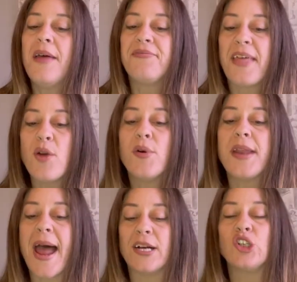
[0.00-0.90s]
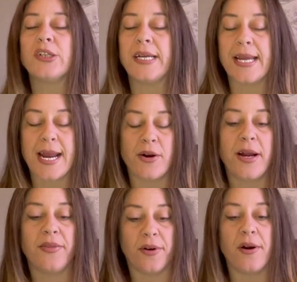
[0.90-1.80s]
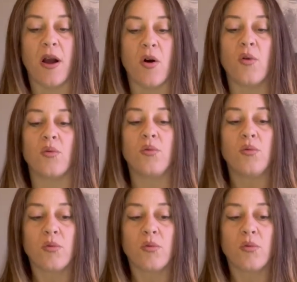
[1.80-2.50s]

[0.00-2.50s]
they would actually carry their own